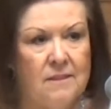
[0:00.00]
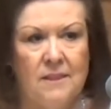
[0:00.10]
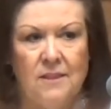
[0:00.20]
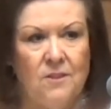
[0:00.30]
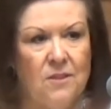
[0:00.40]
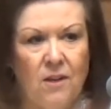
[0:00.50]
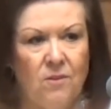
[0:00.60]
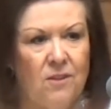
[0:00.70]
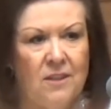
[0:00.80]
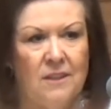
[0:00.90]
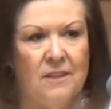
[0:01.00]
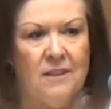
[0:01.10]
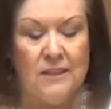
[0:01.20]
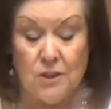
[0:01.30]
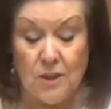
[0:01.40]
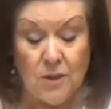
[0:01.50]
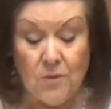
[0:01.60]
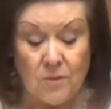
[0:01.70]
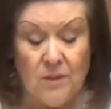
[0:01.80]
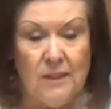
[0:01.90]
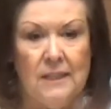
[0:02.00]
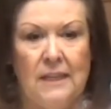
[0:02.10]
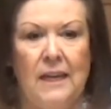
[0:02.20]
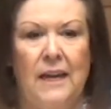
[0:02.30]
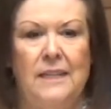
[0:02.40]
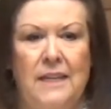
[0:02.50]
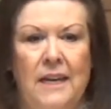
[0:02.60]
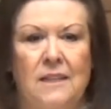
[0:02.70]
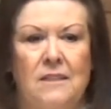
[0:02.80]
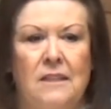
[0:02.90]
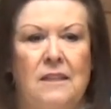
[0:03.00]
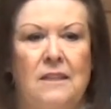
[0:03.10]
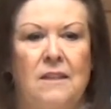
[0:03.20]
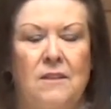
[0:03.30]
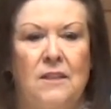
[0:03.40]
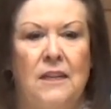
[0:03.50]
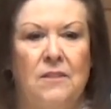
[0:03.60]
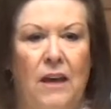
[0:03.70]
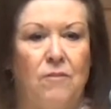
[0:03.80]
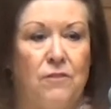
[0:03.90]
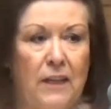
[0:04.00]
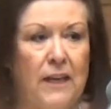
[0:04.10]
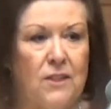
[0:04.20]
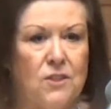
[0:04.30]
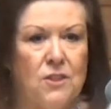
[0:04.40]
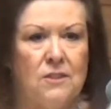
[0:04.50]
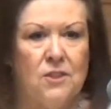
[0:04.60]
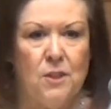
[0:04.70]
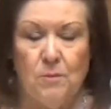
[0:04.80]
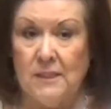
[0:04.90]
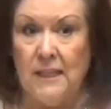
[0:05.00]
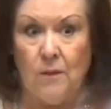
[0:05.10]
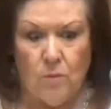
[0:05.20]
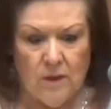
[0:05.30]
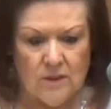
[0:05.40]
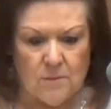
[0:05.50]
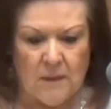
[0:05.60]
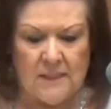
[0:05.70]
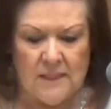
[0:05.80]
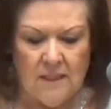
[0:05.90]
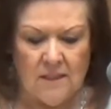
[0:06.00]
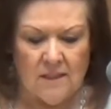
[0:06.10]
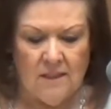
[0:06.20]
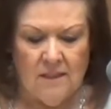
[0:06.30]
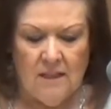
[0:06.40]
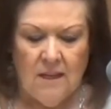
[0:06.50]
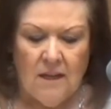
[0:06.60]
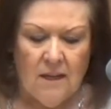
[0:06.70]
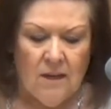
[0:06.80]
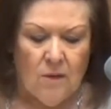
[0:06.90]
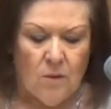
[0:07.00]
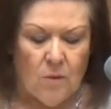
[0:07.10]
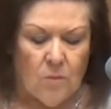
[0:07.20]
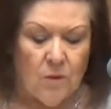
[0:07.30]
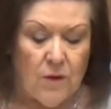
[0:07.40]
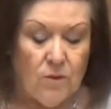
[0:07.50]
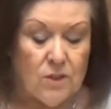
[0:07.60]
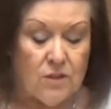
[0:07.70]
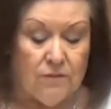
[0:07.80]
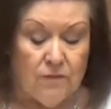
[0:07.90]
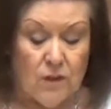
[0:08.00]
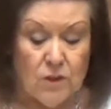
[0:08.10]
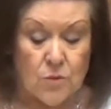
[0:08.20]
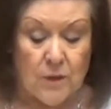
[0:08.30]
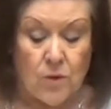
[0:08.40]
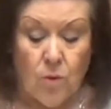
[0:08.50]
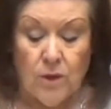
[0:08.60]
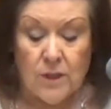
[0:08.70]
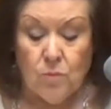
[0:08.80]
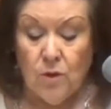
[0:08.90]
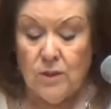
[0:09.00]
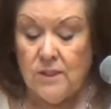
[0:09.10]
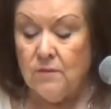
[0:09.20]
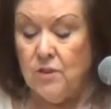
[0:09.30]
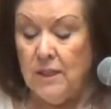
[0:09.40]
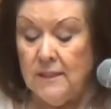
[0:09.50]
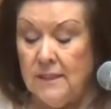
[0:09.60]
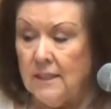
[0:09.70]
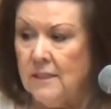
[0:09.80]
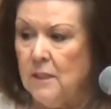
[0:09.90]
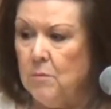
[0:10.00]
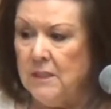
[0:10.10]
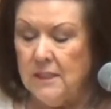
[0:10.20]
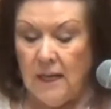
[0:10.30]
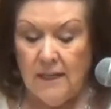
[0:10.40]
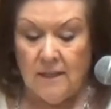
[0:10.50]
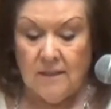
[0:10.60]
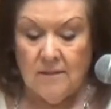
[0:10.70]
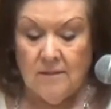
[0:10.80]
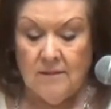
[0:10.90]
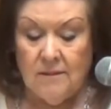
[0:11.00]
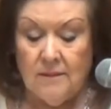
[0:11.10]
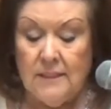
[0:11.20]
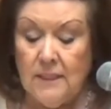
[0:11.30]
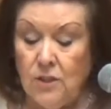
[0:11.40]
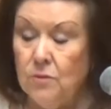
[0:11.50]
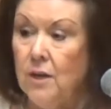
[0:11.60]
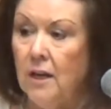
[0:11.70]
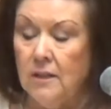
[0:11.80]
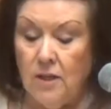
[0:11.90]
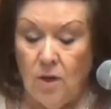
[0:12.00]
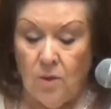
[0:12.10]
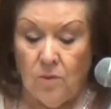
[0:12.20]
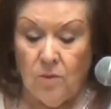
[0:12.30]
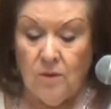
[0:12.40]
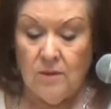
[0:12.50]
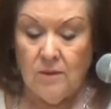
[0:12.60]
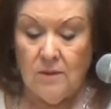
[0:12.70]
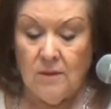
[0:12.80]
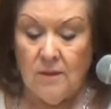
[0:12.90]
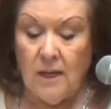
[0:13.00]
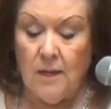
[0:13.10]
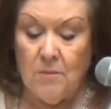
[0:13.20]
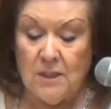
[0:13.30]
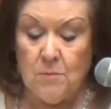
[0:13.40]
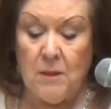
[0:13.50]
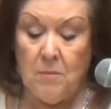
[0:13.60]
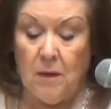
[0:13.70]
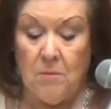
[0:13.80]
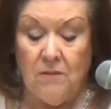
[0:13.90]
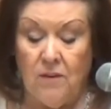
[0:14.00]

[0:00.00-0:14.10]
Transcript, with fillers: Didn't you know? She knew. And yet, in that flesh, she was saying, Where is my son? Well, those are the first recorded words of Jesus, the Messiah. Did you not know I must be about my